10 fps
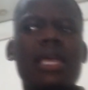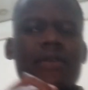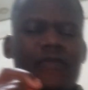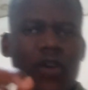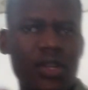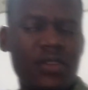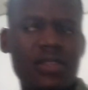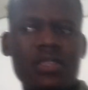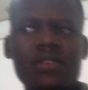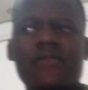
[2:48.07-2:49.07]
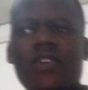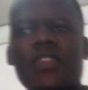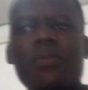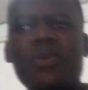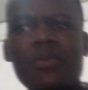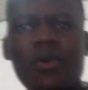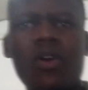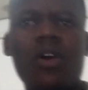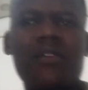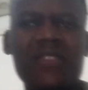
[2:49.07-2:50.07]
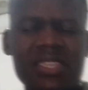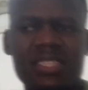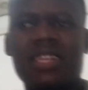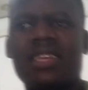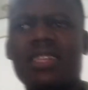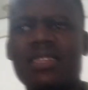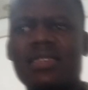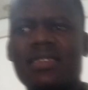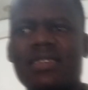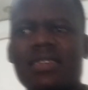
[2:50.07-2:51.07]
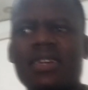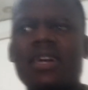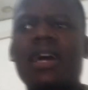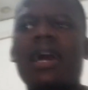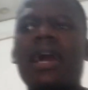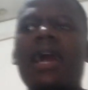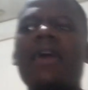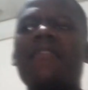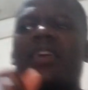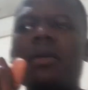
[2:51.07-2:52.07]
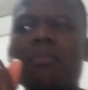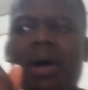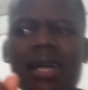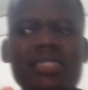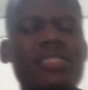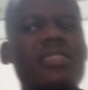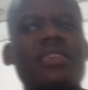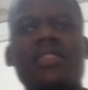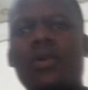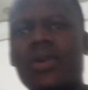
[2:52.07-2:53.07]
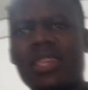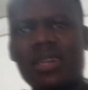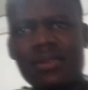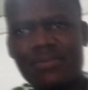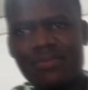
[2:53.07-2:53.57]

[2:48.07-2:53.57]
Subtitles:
He fought for the people of Israel, and they emerged the winner.